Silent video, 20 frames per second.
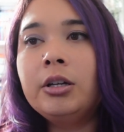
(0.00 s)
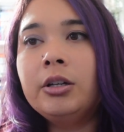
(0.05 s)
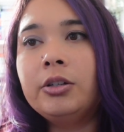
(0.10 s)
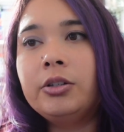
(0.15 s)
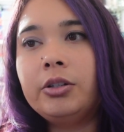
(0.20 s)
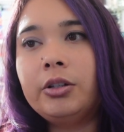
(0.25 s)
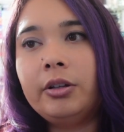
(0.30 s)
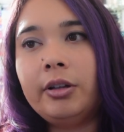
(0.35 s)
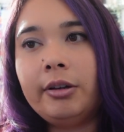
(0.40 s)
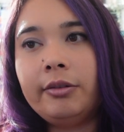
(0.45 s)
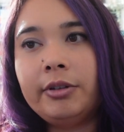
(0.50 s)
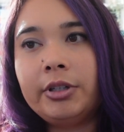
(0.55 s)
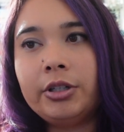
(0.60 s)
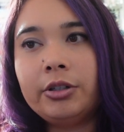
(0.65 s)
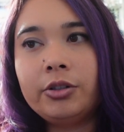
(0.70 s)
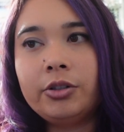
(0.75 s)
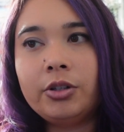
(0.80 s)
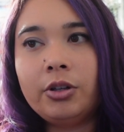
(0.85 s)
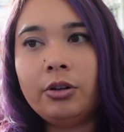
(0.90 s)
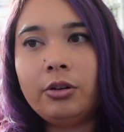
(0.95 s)
So let
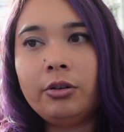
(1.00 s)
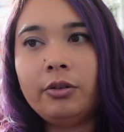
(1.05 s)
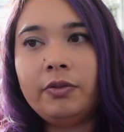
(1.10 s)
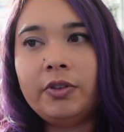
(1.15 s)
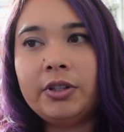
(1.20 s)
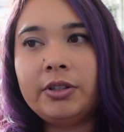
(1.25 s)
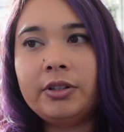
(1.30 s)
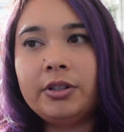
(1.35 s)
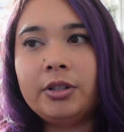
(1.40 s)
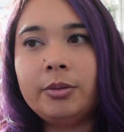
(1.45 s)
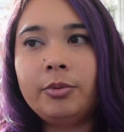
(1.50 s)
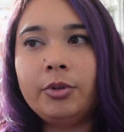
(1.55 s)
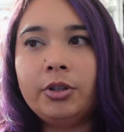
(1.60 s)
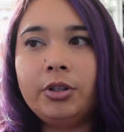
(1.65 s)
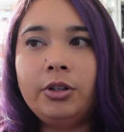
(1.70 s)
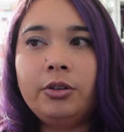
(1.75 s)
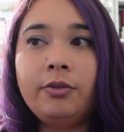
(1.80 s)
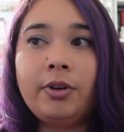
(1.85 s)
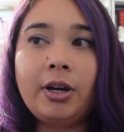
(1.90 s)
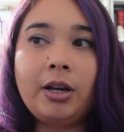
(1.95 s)
readers know if this is a
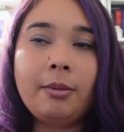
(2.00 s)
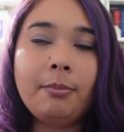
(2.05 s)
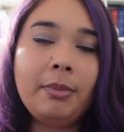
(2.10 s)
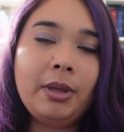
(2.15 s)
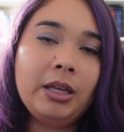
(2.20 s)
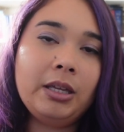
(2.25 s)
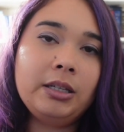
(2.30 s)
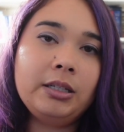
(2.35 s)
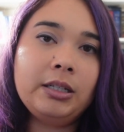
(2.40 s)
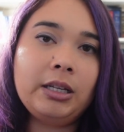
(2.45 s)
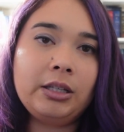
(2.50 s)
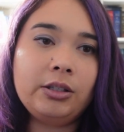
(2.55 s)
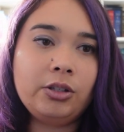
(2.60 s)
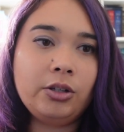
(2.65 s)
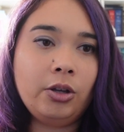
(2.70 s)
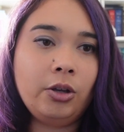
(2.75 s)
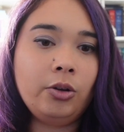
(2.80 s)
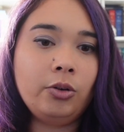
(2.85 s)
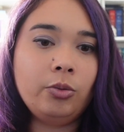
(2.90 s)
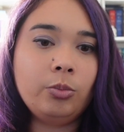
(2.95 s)
book you'd recommend and to
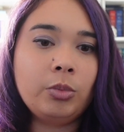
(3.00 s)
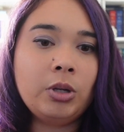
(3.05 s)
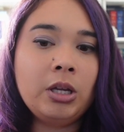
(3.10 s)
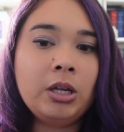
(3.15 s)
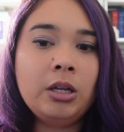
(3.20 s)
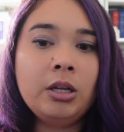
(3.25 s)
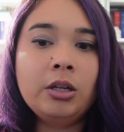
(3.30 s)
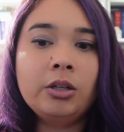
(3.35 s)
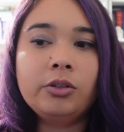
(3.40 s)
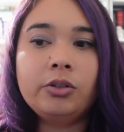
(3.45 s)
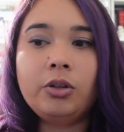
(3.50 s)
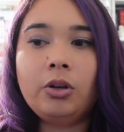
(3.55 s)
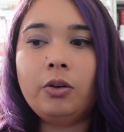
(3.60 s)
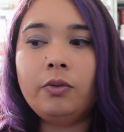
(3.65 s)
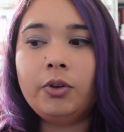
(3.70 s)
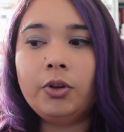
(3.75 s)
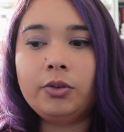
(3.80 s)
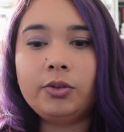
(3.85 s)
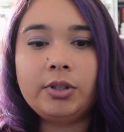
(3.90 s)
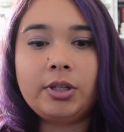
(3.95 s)
whom. So
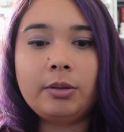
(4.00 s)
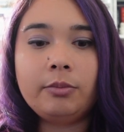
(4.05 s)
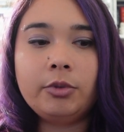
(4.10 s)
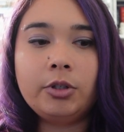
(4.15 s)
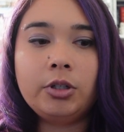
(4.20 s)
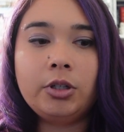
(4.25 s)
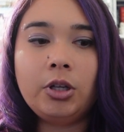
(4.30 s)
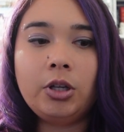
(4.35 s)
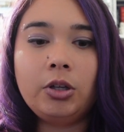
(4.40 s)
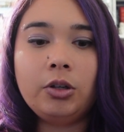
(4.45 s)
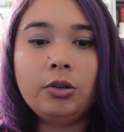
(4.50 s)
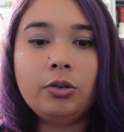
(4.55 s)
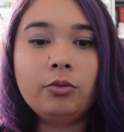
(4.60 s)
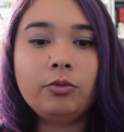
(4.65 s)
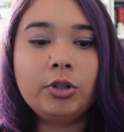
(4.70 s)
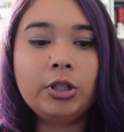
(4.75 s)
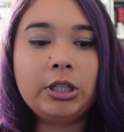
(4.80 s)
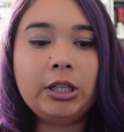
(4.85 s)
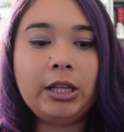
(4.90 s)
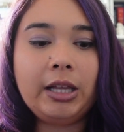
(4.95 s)
if you're someone who
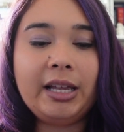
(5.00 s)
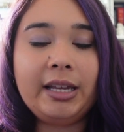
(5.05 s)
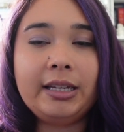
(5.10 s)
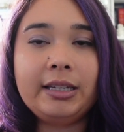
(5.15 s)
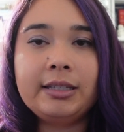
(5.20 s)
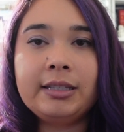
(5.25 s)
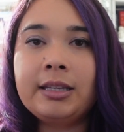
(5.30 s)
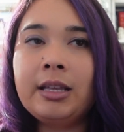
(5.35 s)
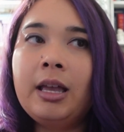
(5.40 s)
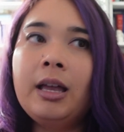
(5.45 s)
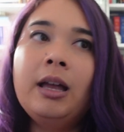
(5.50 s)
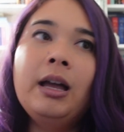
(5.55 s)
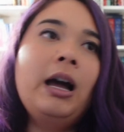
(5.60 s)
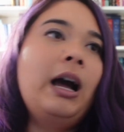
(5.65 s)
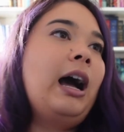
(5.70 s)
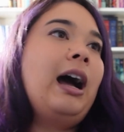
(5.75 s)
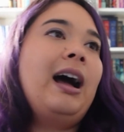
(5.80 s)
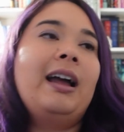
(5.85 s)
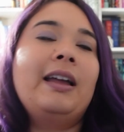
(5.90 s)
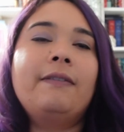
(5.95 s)
really likes
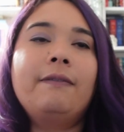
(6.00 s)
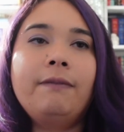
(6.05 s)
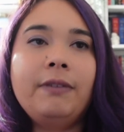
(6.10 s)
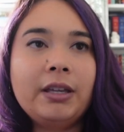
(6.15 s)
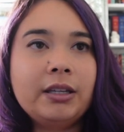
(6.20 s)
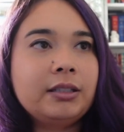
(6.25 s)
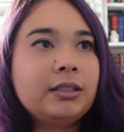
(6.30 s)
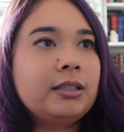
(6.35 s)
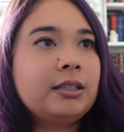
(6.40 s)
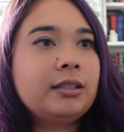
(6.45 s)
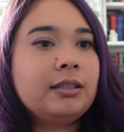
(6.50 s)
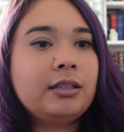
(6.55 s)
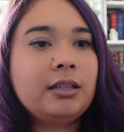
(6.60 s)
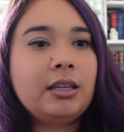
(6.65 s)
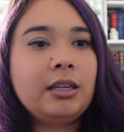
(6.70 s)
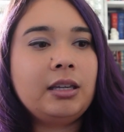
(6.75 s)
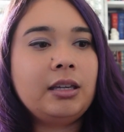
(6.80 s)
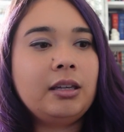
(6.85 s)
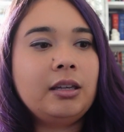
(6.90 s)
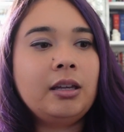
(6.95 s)
high
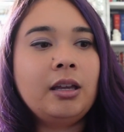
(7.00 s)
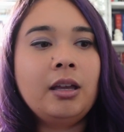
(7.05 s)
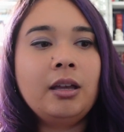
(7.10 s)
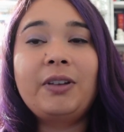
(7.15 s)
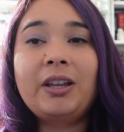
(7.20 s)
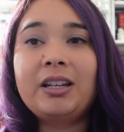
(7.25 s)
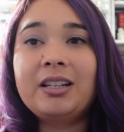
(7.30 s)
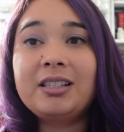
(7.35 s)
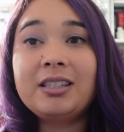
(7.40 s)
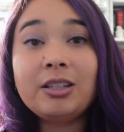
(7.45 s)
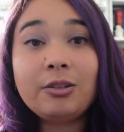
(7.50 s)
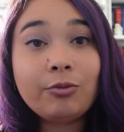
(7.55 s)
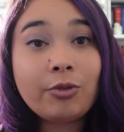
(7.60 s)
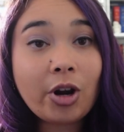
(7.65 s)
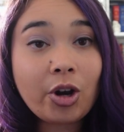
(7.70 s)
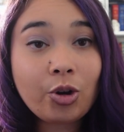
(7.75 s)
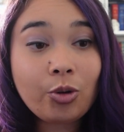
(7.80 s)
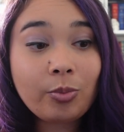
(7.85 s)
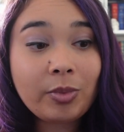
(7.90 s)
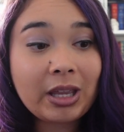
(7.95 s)
fantasy, fantasy
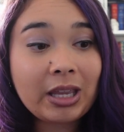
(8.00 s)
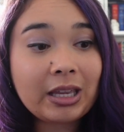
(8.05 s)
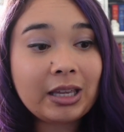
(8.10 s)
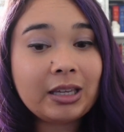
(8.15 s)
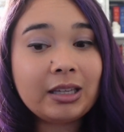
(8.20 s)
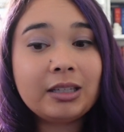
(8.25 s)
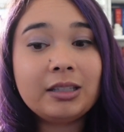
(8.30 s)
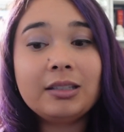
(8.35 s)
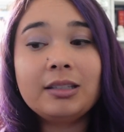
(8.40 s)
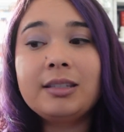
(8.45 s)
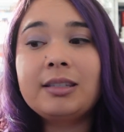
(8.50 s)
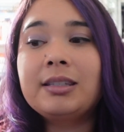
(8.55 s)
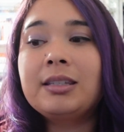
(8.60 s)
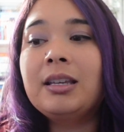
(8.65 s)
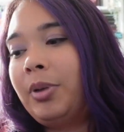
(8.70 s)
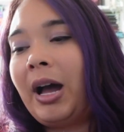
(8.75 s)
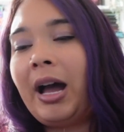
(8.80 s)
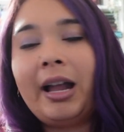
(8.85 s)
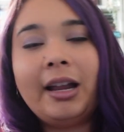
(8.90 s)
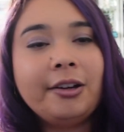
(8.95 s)
romance,
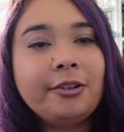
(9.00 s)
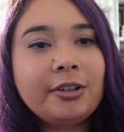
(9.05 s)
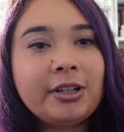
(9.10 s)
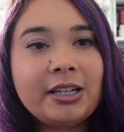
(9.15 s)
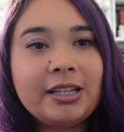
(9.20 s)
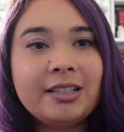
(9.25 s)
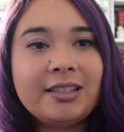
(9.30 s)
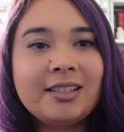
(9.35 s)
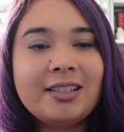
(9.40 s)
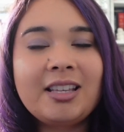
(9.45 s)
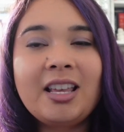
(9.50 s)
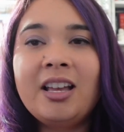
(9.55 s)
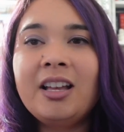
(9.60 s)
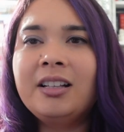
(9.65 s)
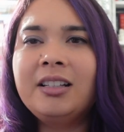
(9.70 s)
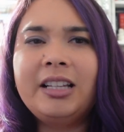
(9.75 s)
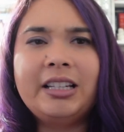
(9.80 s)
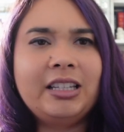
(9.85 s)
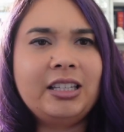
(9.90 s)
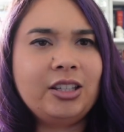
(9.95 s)
pirates,
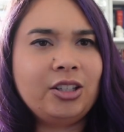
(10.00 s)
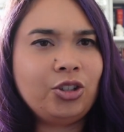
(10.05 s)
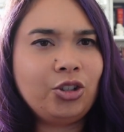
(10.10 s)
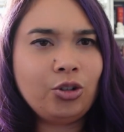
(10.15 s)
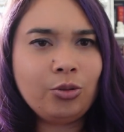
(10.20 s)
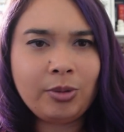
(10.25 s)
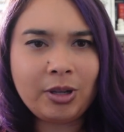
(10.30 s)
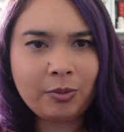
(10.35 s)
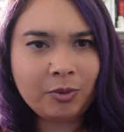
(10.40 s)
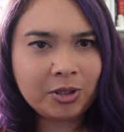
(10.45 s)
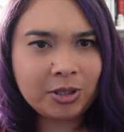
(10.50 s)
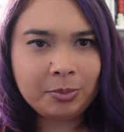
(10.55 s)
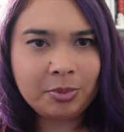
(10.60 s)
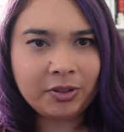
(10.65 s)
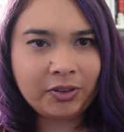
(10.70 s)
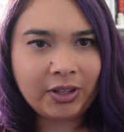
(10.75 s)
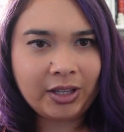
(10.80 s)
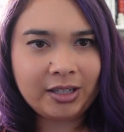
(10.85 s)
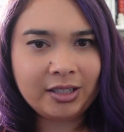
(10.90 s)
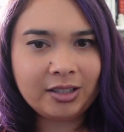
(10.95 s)
like you may want to
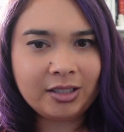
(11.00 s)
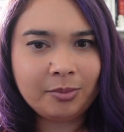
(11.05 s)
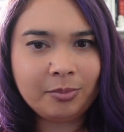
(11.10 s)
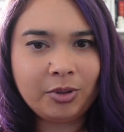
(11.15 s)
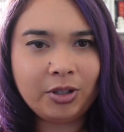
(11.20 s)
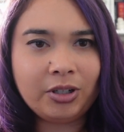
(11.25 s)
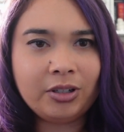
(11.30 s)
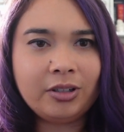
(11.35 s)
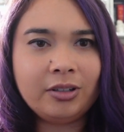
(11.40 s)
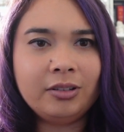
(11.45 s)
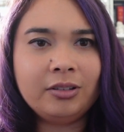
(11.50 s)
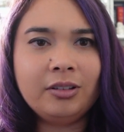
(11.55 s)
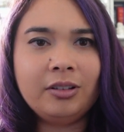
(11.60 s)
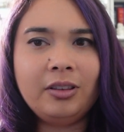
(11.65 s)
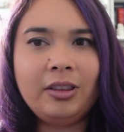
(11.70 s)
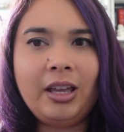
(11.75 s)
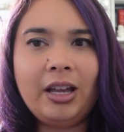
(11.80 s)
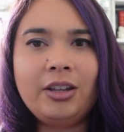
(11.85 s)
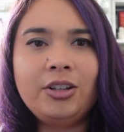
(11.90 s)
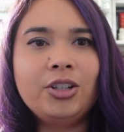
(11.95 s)
put that in the book
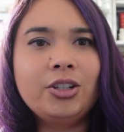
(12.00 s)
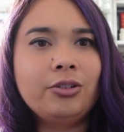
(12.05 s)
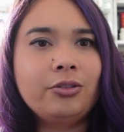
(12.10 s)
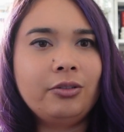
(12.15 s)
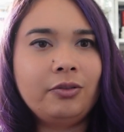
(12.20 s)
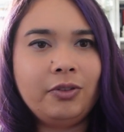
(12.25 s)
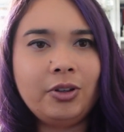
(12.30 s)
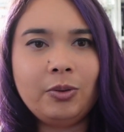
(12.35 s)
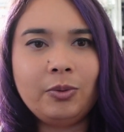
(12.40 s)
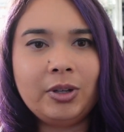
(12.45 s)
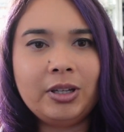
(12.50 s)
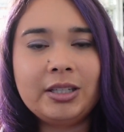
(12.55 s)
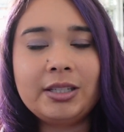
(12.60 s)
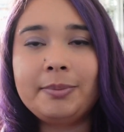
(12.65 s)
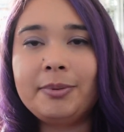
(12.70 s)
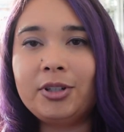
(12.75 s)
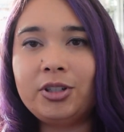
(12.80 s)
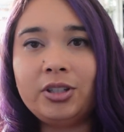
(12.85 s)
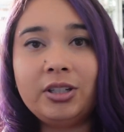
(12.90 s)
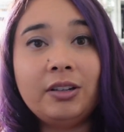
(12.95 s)
that you're reviewing,
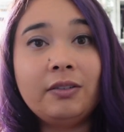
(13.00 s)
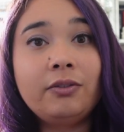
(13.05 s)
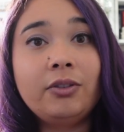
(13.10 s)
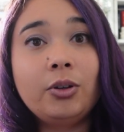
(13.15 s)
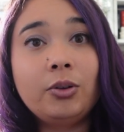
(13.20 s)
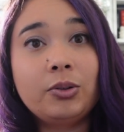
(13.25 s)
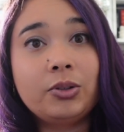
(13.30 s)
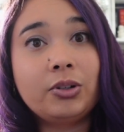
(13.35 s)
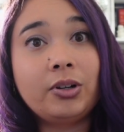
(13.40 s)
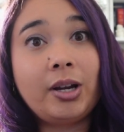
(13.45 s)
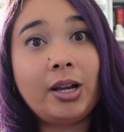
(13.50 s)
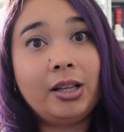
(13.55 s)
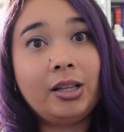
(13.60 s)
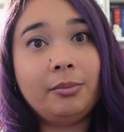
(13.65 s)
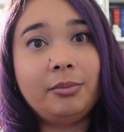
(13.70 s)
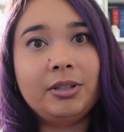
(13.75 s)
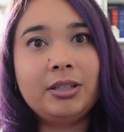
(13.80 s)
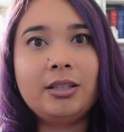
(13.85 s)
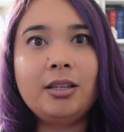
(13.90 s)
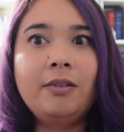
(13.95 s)
especially if those are
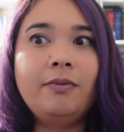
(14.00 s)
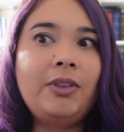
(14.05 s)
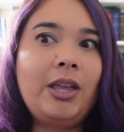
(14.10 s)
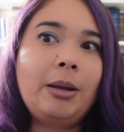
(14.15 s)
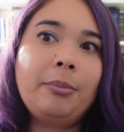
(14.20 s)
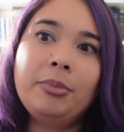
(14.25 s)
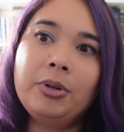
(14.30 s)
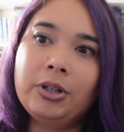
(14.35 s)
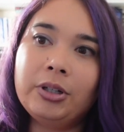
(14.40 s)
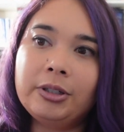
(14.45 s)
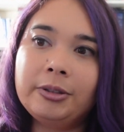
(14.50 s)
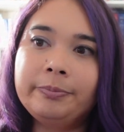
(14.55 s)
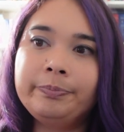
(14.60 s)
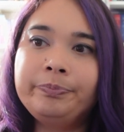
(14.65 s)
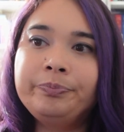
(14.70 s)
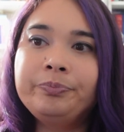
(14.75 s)
elements of that book.